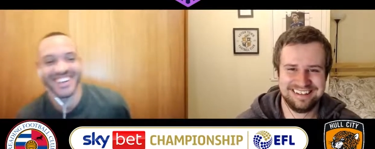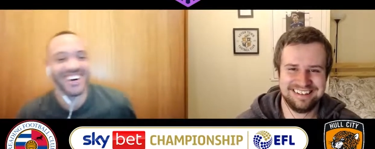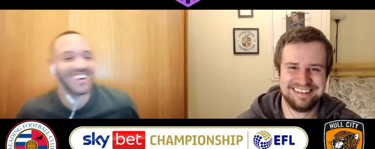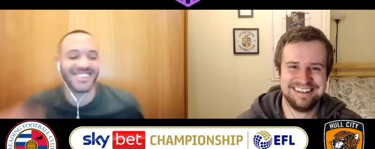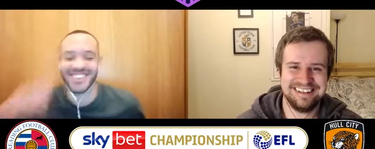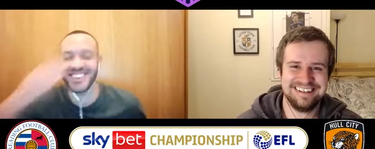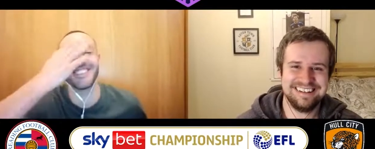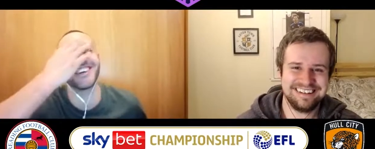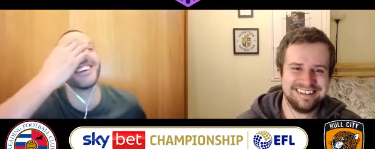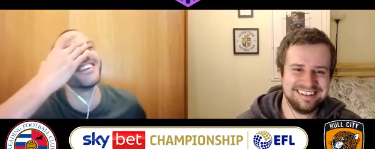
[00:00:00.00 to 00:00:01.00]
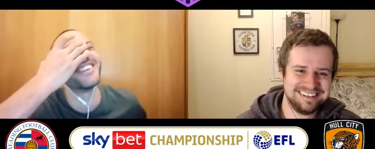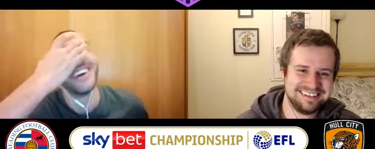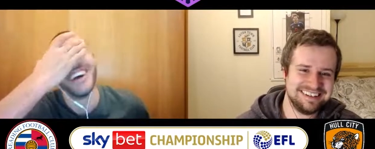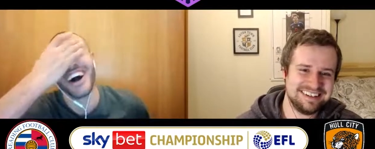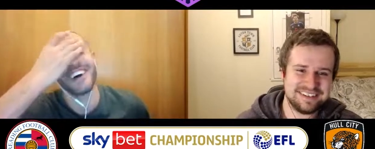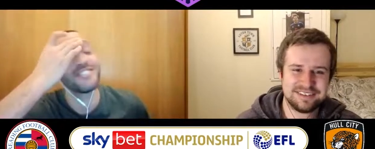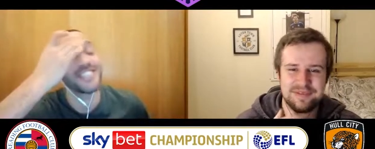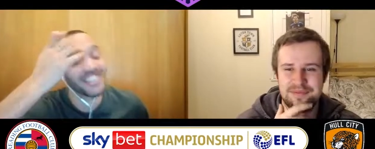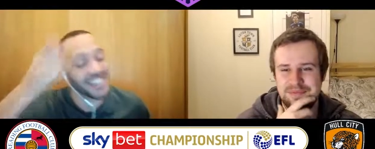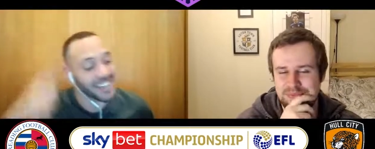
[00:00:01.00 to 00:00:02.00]
Speaker 1: I don't know. I
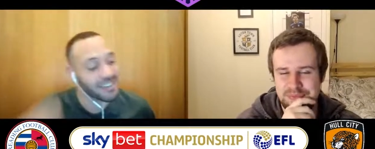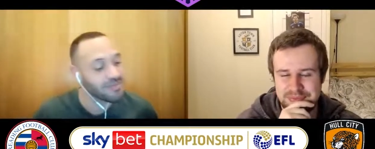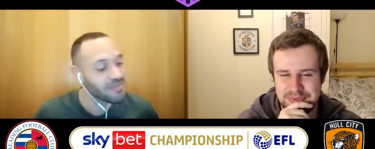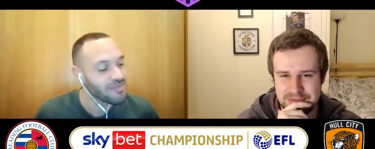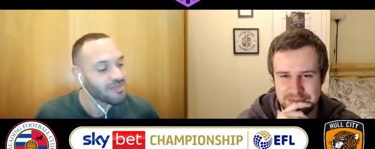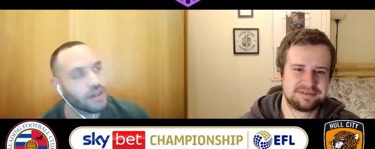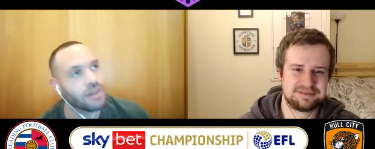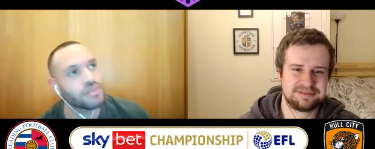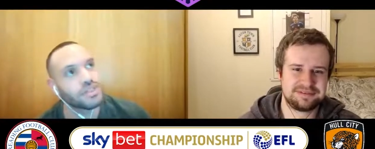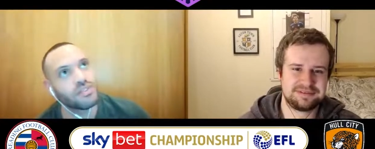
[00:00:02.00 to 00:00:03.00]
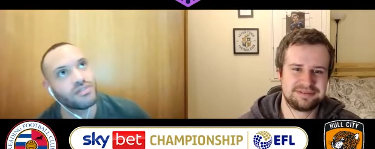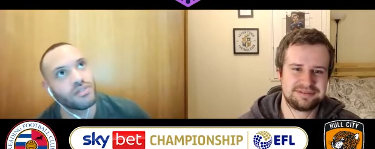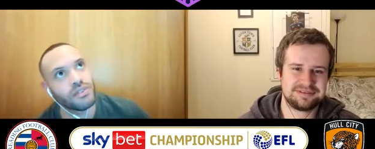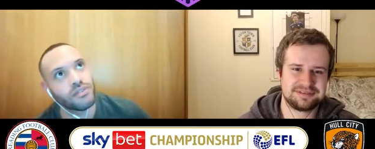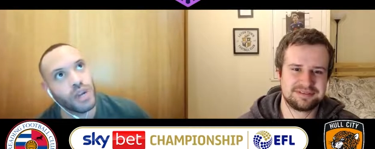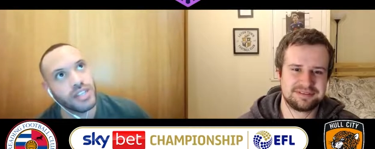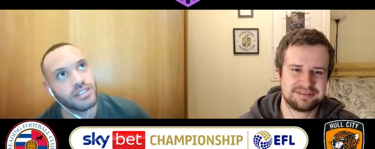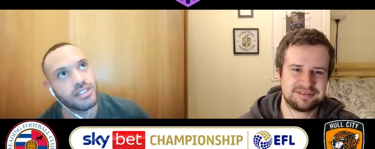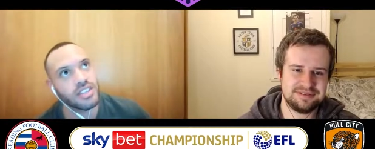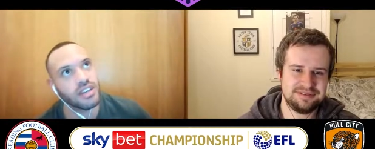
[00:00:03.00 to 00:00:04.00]
think, obviously, with
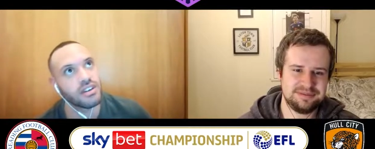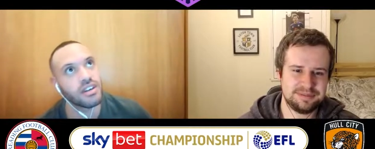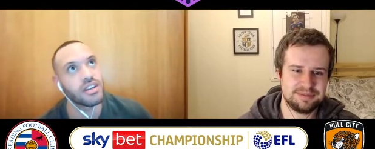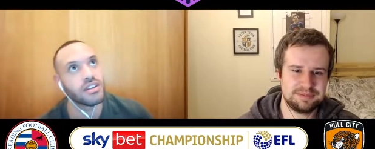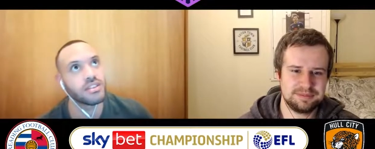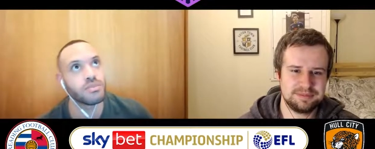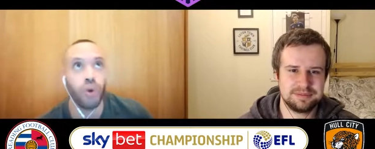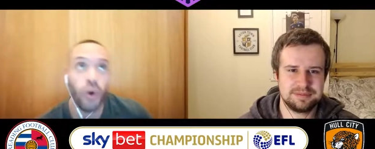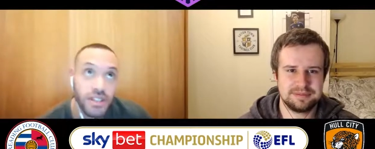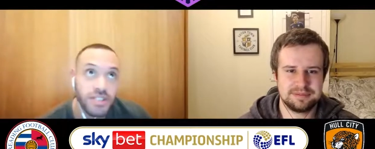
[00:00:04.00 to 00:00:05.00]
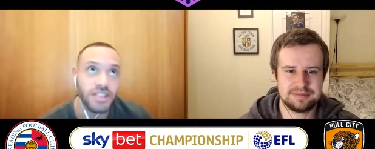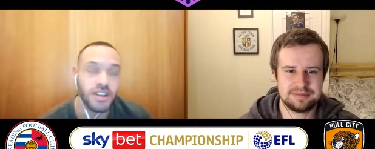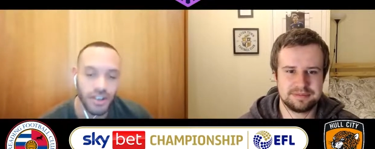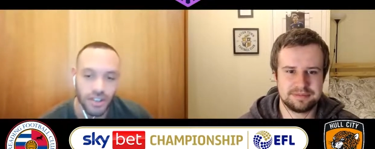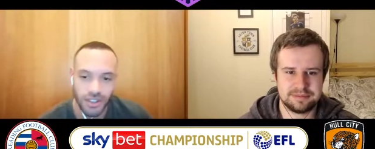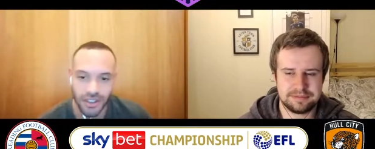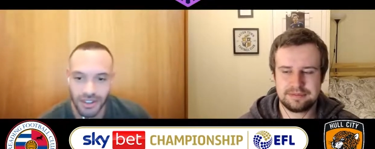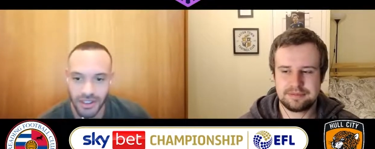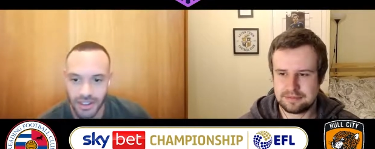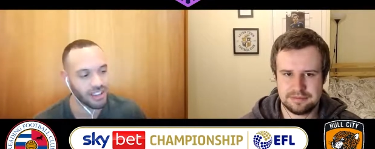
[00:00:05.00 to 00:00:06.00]
Reading's points
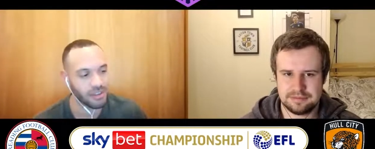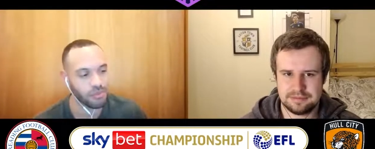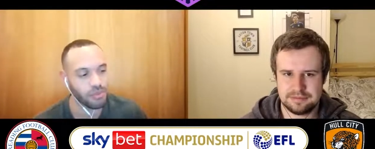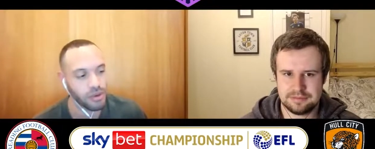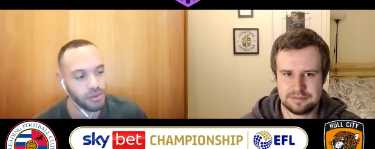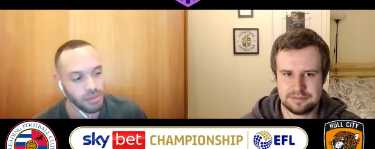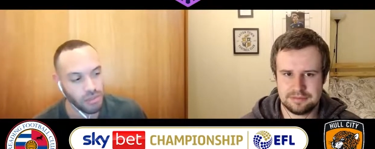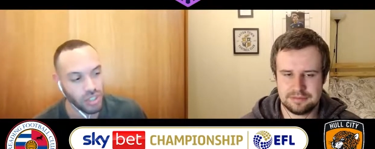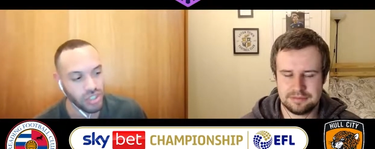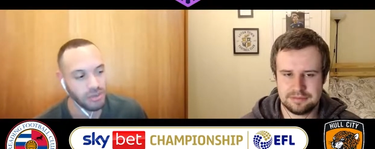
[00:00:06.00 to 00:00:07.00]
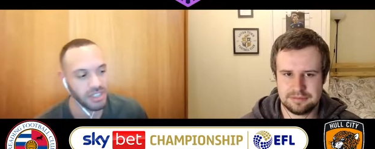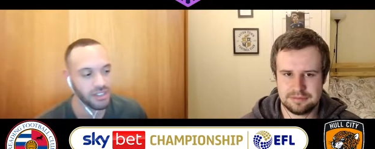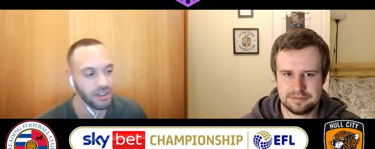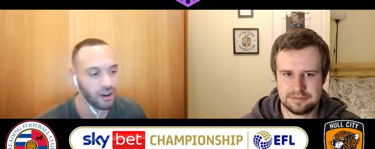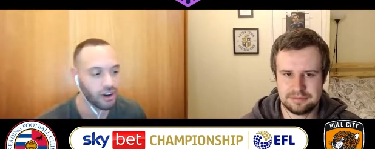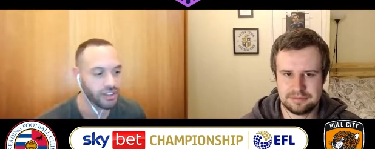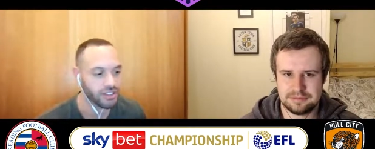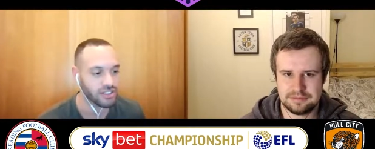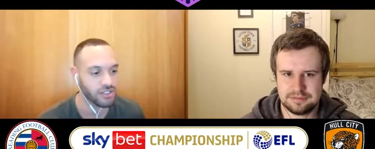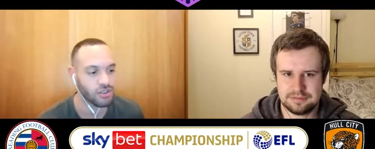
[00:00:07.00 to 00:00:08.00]
deduction, they'll probably be pushing a bit too hard
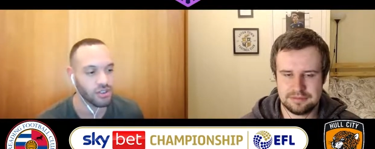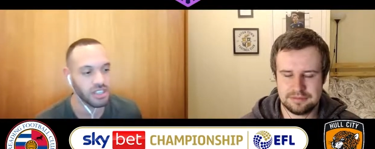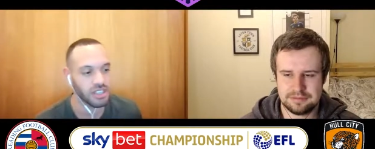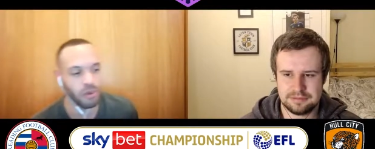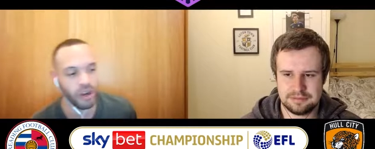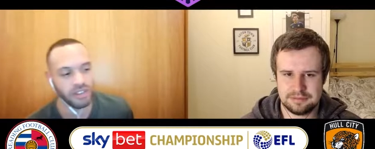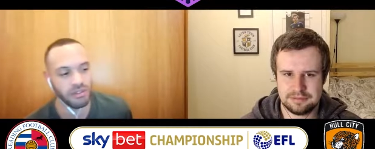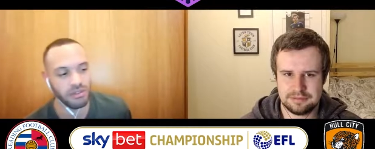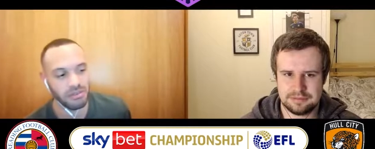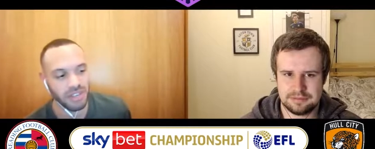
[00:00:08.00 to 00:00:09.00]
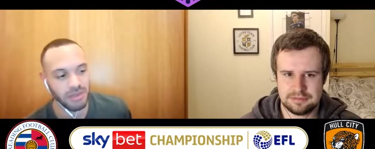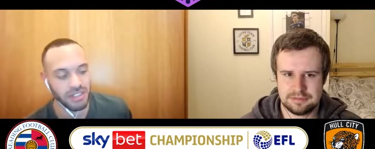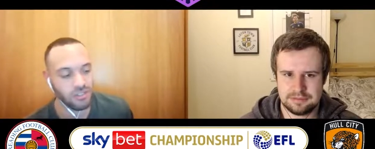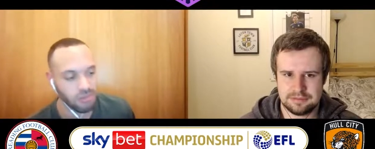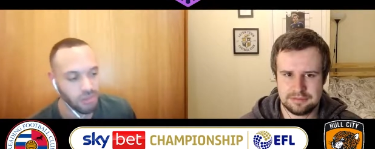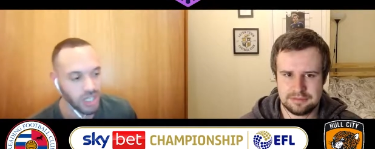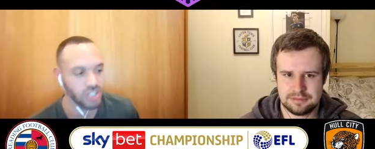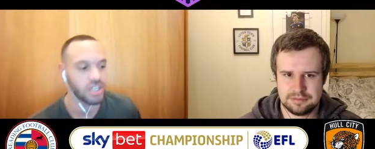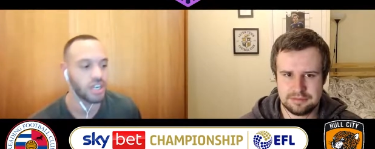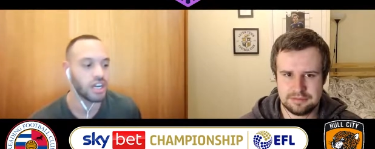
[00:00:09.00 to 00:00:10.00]
to score, and it might be a bit too
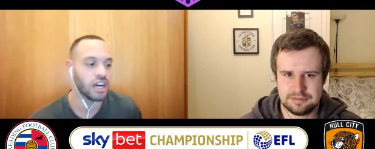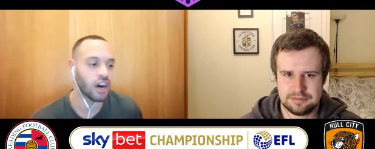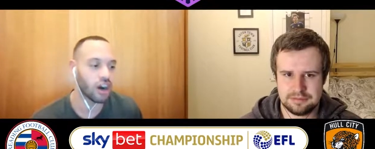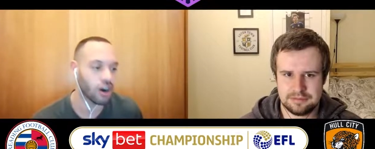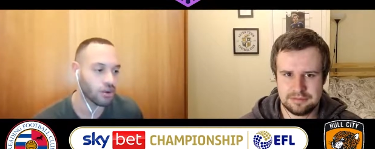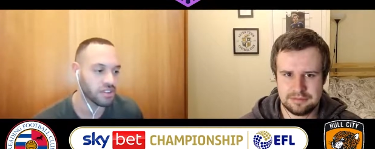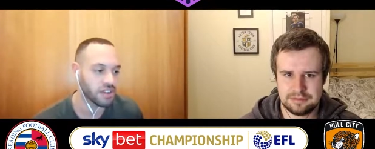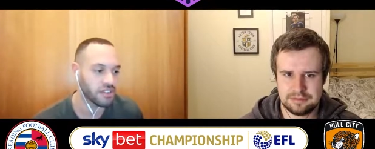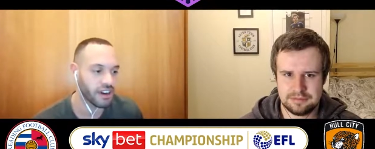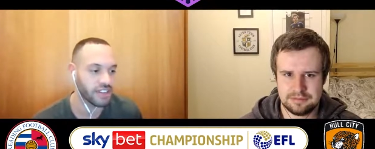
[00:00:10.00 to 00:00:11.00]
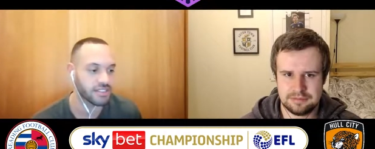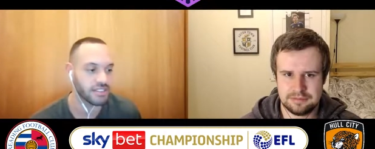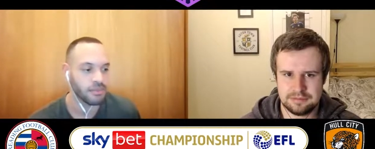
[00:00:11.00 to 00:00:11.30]
much. Hull, on the other hand,